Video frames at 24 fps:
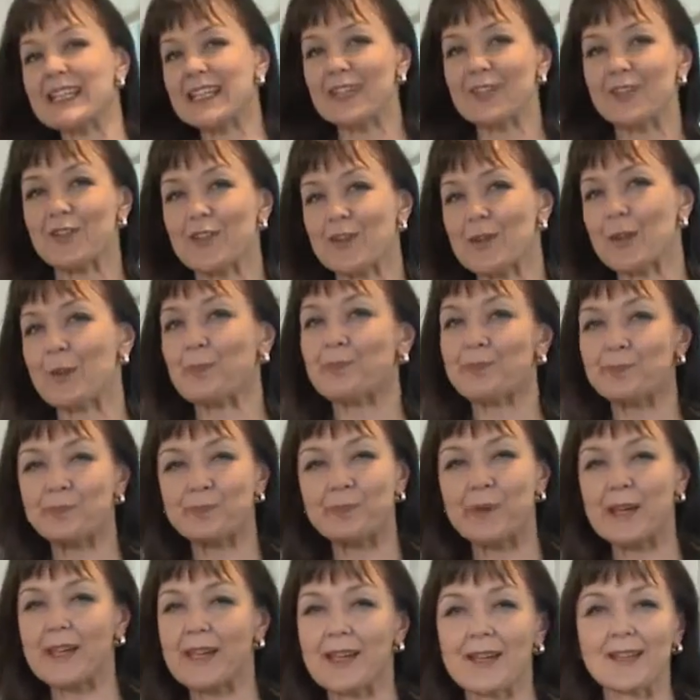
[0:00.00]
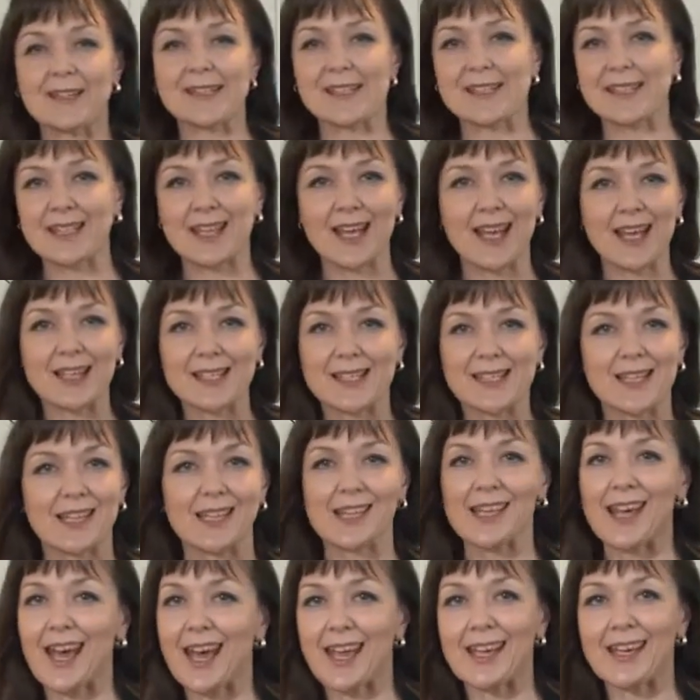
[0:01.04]
need for the bigger
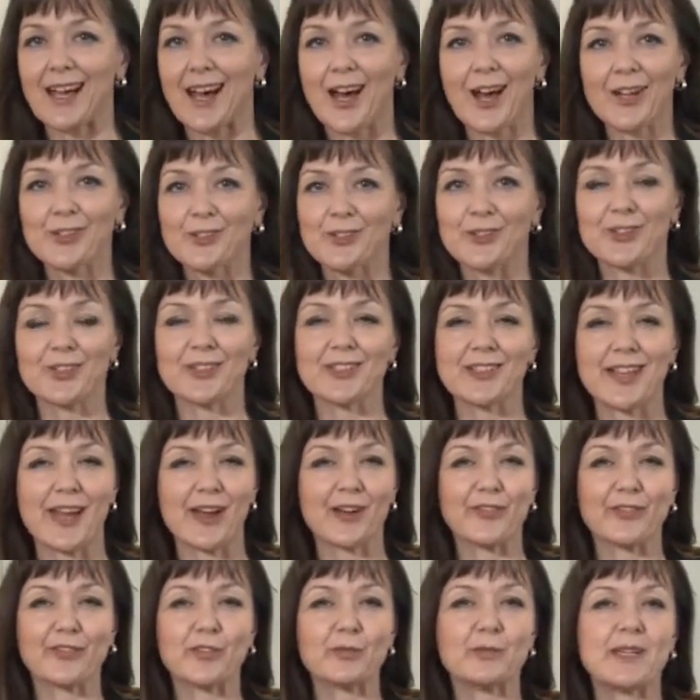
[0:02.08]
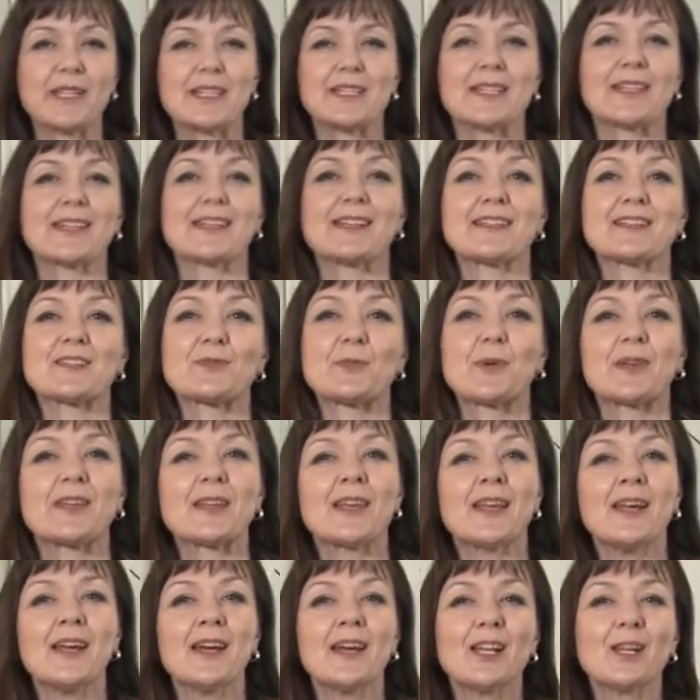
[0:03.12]
CSE 800 now for meetings
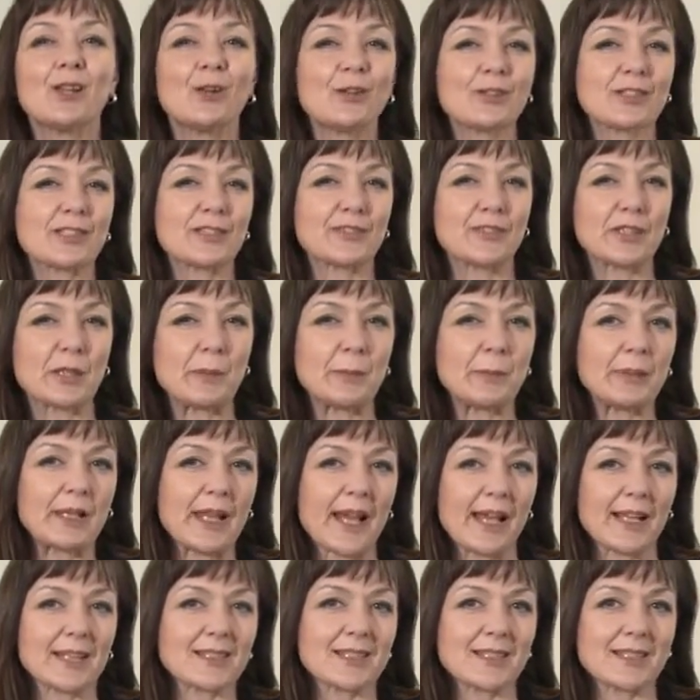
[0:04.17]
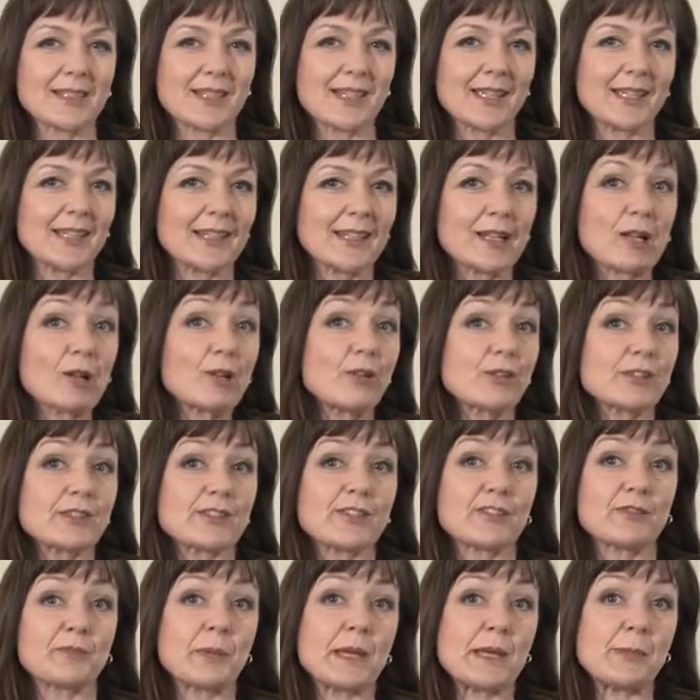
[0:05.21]
with lots of complexity and
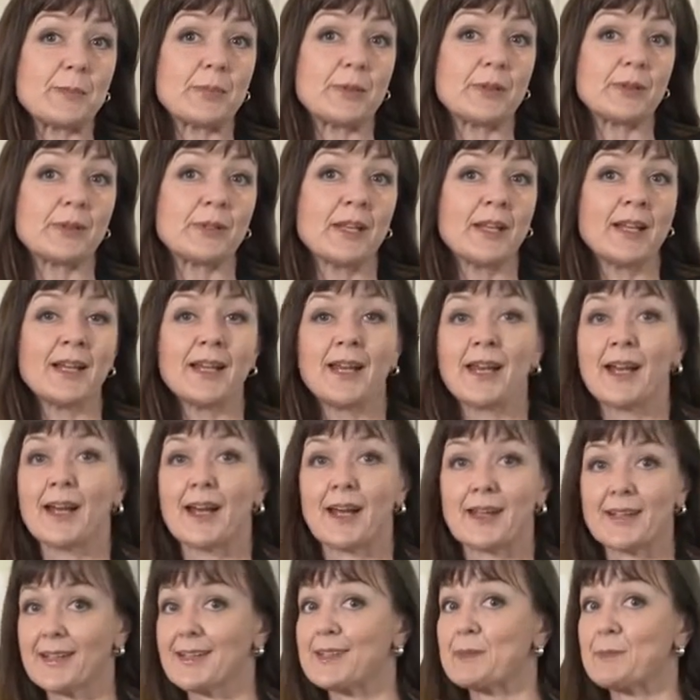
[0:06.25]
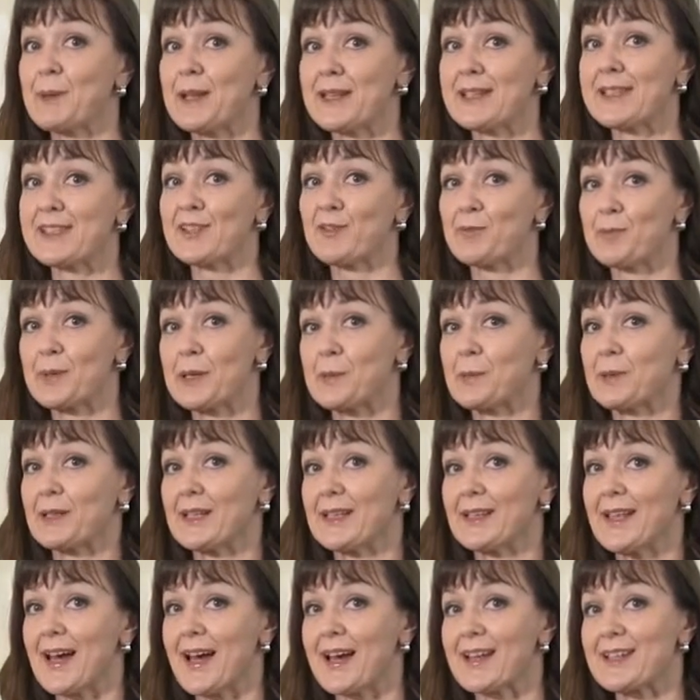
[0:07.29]
lots of people, and expensive people
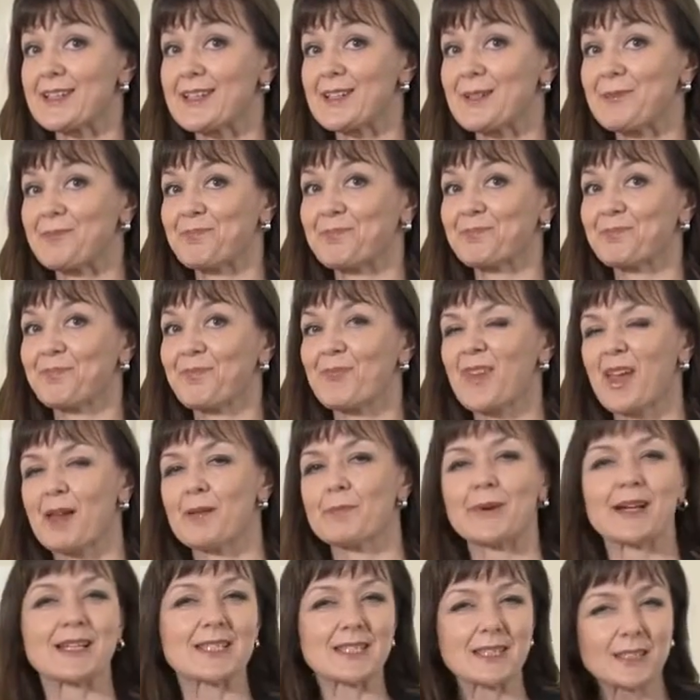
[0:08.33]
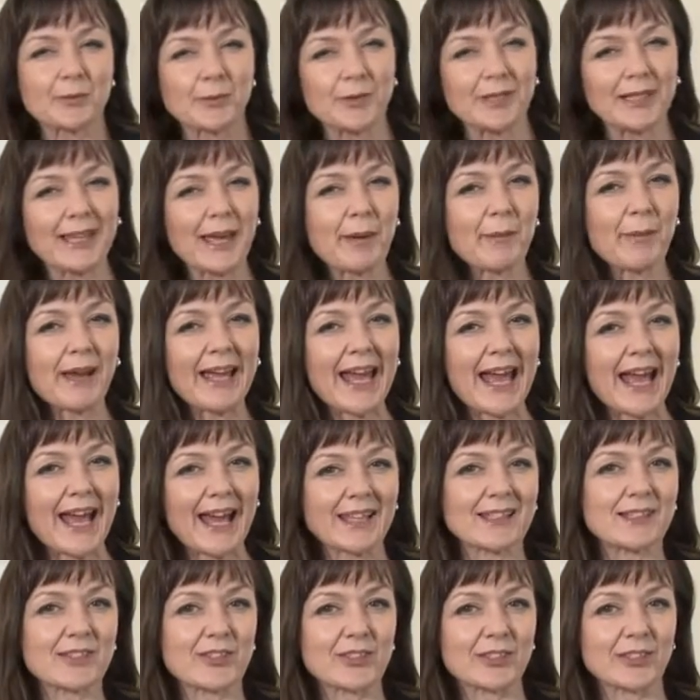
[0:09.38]
at that. But I still want to get my
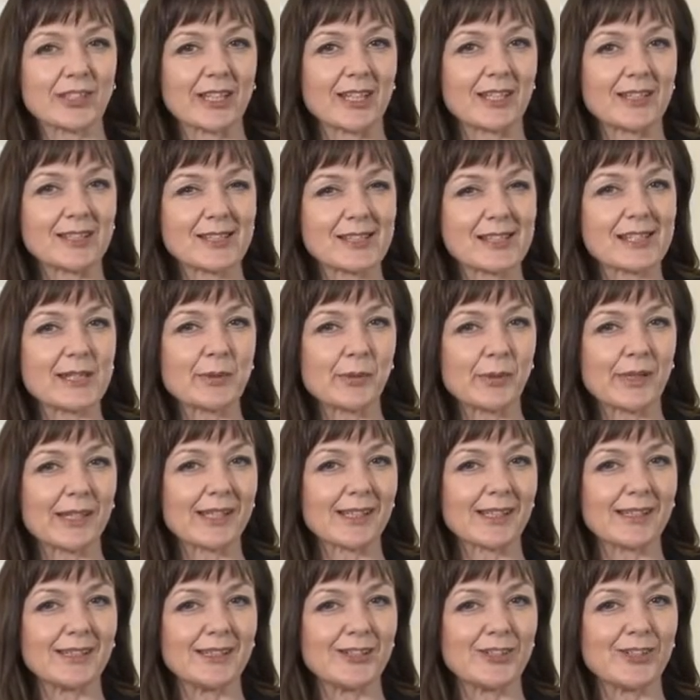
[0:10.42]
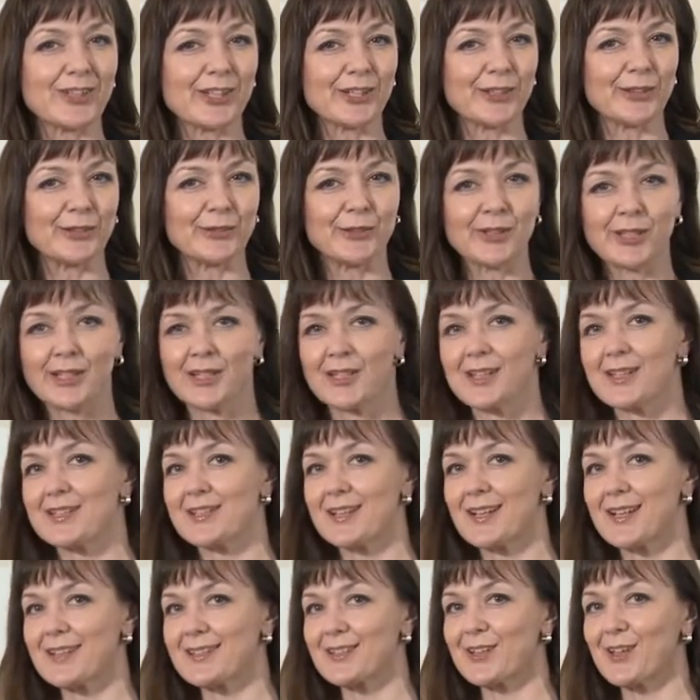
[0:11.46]
hands on it and see what it can do.
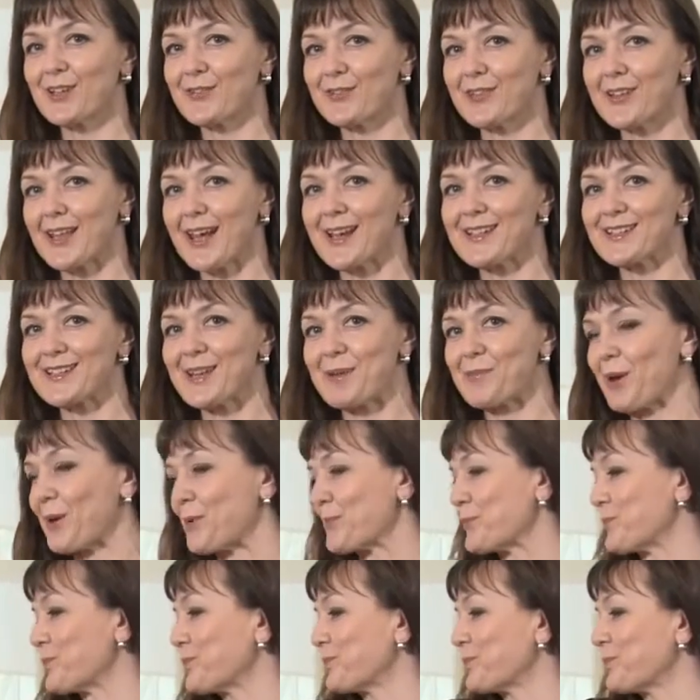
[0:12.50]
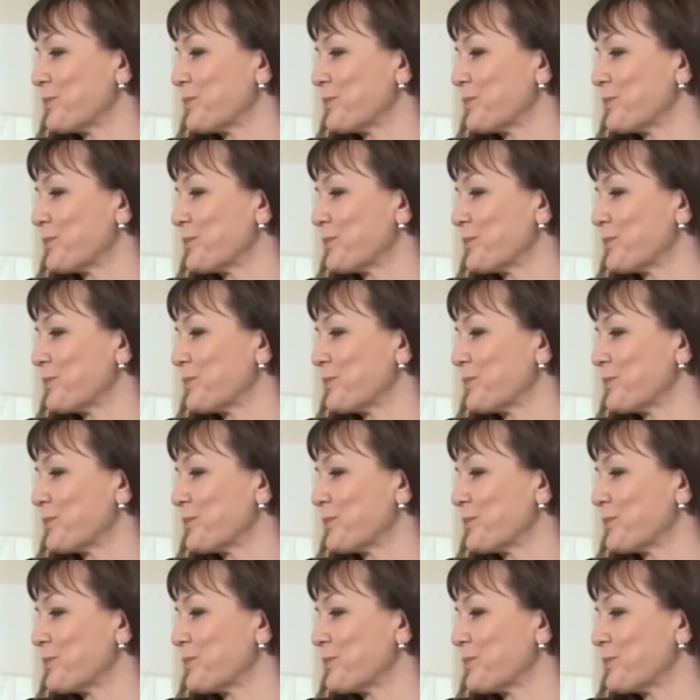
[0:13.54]
So let's go for that demo.